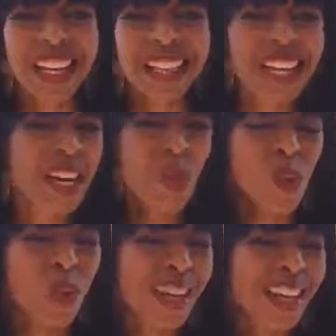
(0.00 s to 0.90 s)
it's kind
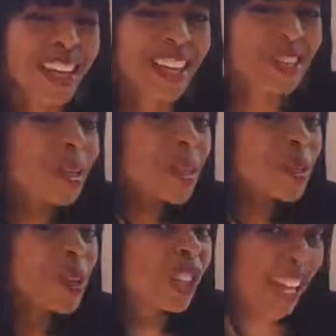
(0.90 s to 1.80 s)
of, sometimes
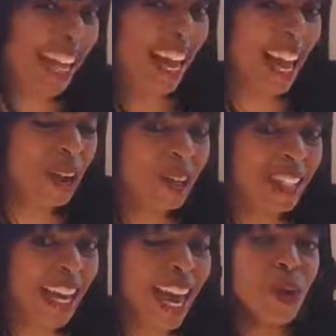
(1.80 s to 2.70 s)
we check out
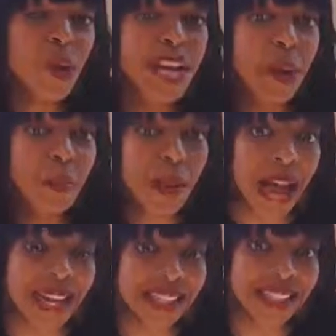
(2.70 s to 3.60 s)
and we
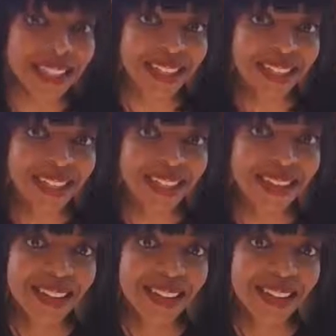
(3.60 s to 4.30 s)
abandon